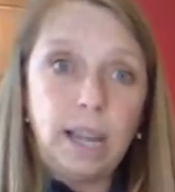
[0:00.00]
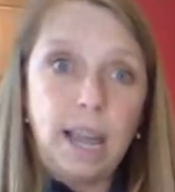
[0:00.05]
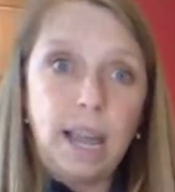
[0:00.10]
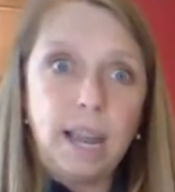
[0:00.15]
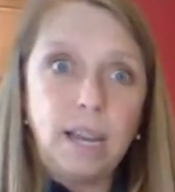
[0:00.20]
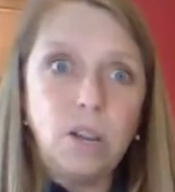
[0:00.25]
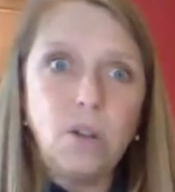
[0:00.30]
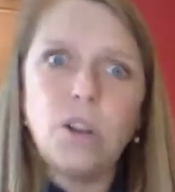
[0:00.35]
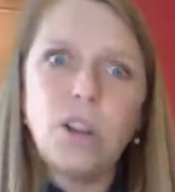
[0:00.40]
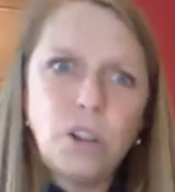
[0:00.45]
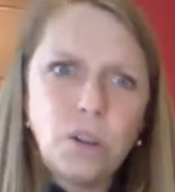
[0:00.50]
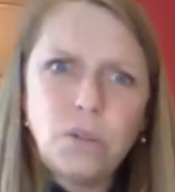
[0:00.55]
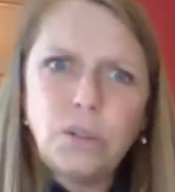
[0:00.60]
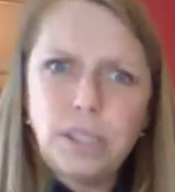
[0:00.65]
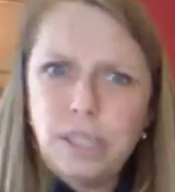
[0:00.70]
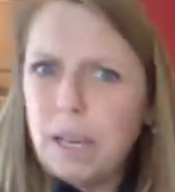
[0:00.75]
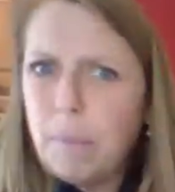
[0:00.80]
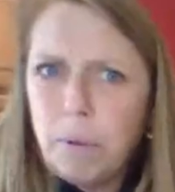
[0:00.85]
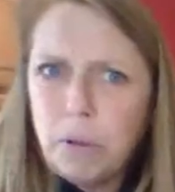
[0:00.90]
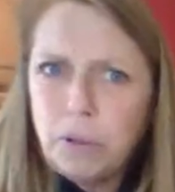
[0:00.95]
And you can
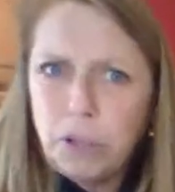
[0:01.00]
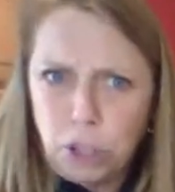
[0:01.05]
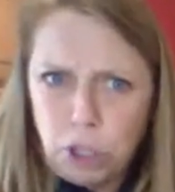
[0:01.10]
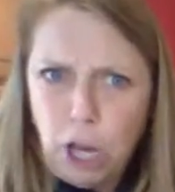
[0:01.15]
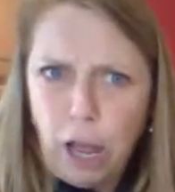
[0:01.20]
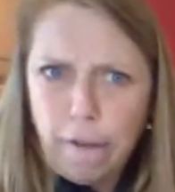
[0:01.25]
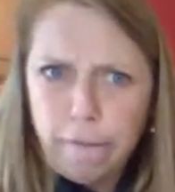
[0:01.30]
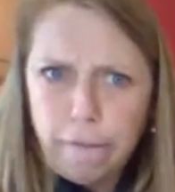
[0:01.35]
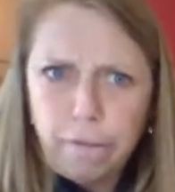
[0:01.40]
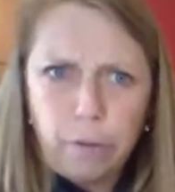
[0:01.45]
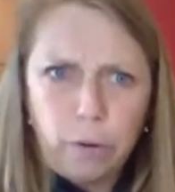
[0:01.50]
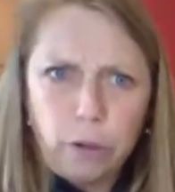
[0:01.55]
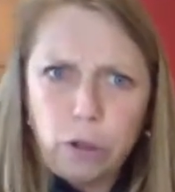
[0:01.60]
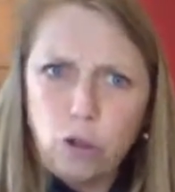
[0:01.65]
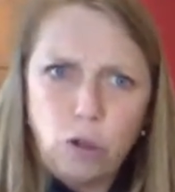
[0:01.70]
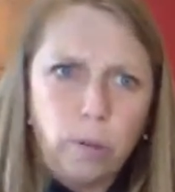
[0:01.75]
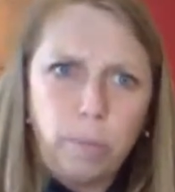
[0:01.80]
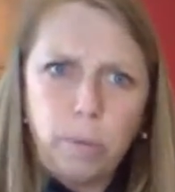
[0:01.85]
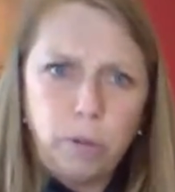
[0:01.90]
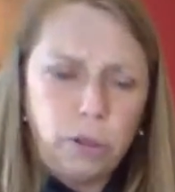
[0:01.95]
use double stuff or
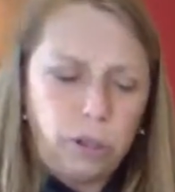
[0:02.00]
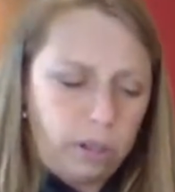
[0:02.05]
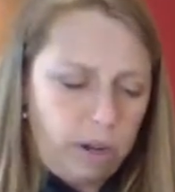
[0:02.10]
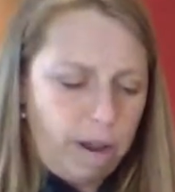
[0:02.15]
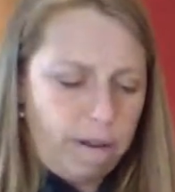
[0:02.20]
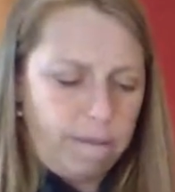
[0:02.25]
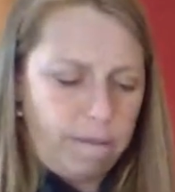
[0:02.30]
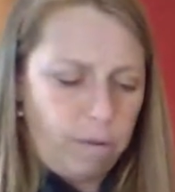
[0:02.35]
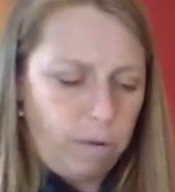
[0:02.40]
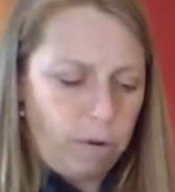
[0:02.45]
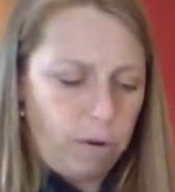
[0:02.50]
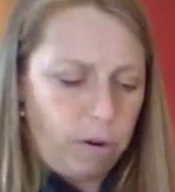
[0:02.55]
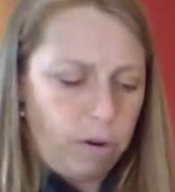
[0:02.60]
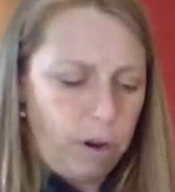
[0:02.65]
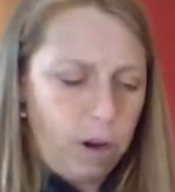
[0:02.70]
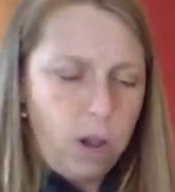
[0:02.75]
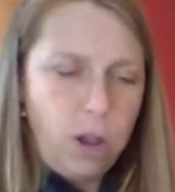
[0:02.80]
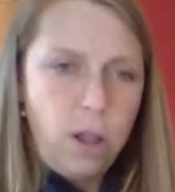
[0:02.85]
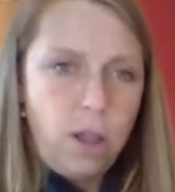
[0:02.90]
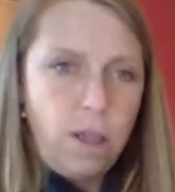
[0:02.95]
triple stuff
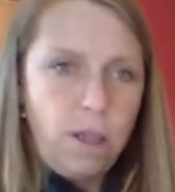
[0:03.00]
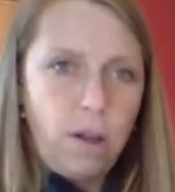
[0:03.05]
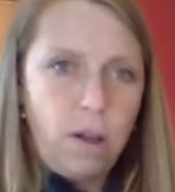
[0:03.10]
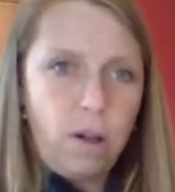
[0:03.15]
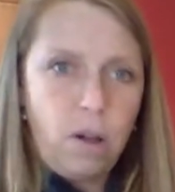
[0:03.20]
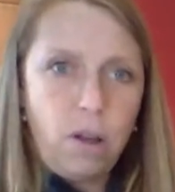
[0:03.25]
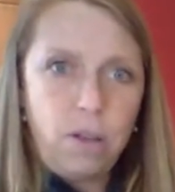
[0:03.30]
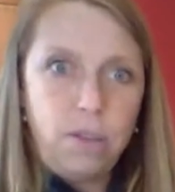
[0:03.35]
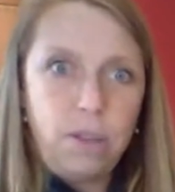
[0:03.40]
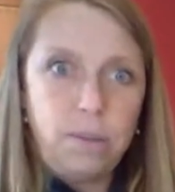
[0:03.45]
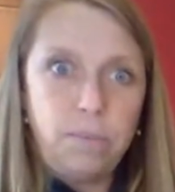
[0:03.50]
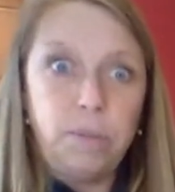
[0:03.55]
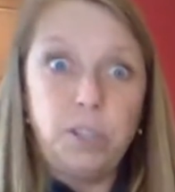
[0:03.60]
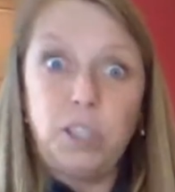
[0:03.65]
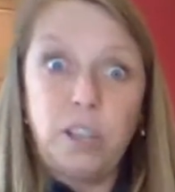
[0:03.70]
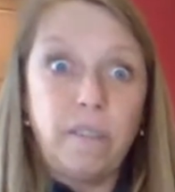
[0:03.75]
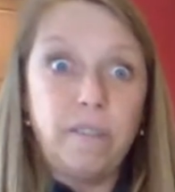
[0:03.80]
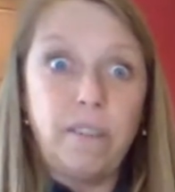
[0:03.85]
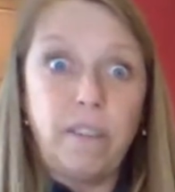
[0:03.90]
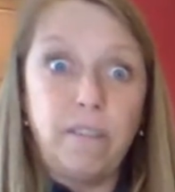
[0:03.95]
or all the
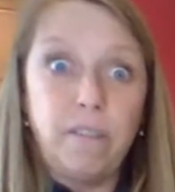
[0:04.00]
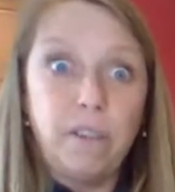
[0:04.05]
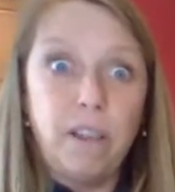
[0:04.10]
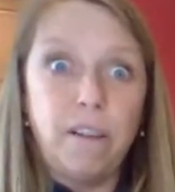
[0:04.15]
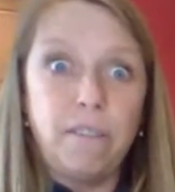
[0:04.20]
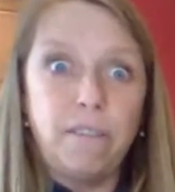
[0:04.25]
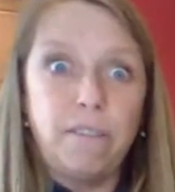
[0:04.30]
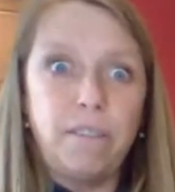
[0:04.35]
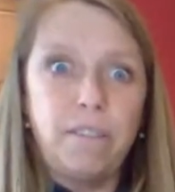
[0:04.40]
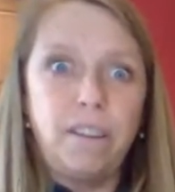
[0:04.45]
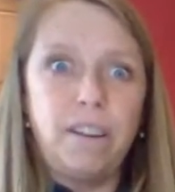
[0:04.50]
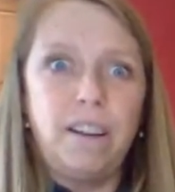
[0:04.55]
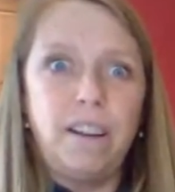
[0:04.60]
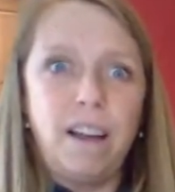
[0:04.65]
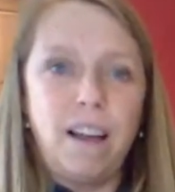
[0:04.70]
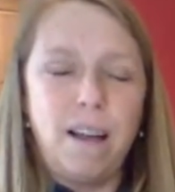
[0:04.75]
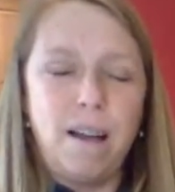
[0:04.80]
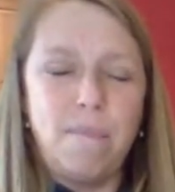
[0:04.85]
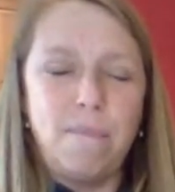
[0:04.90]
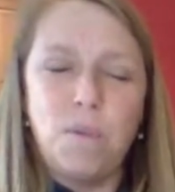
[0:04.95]
stuffy fluff
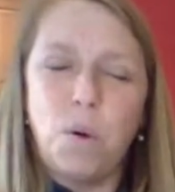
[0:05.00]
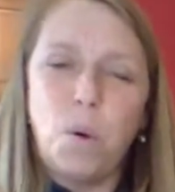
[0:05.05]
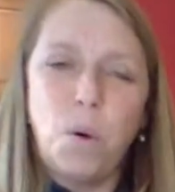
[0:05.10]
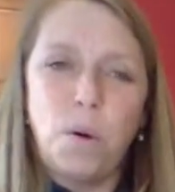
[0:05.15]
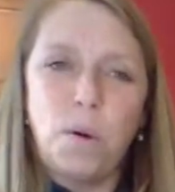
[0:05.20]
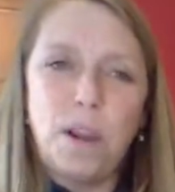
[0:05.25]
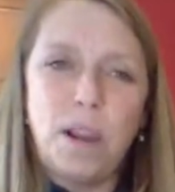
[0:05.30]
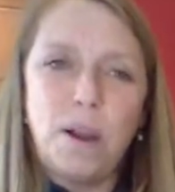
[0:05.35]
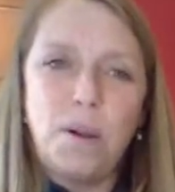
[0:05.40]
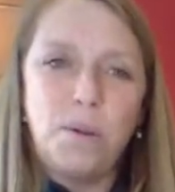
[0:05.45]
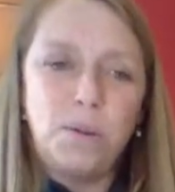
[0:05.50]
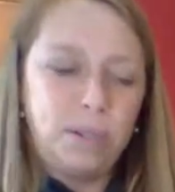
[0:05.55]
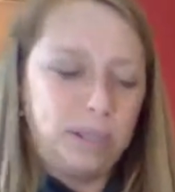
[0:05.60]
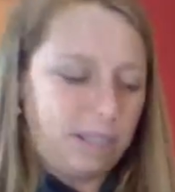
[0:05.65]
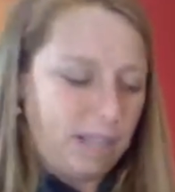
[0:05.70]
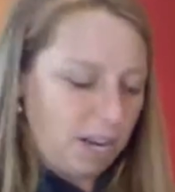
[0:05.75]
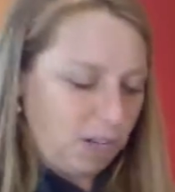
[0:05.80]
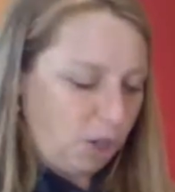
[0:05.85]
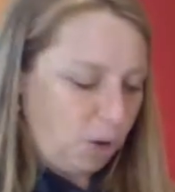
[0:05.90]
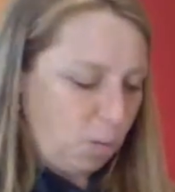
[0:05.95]
Oreos
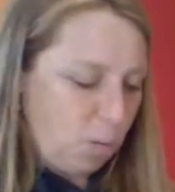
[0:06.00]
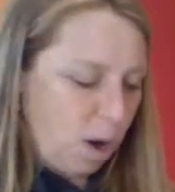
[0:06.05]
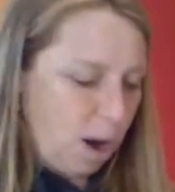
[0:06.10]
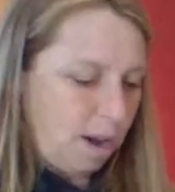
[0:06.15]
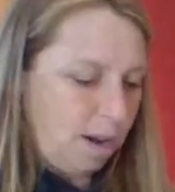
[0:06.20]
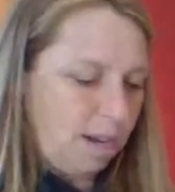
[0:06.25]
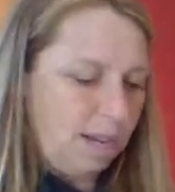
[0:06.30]
that you want.